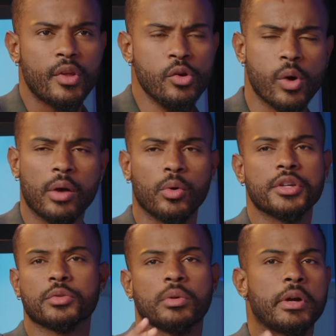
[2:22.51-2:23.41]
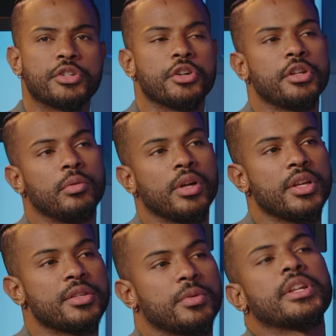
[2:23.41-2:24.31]
who I was, or what my journey
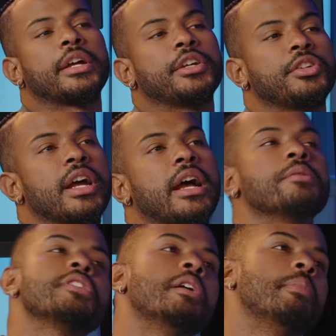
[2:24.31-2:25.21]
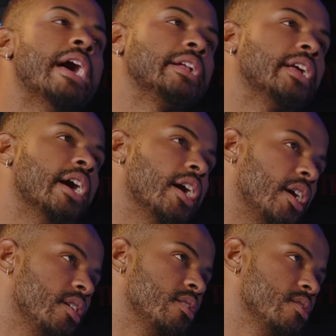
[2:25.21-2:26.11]
was. Was I a good guy? Was I a bad guy?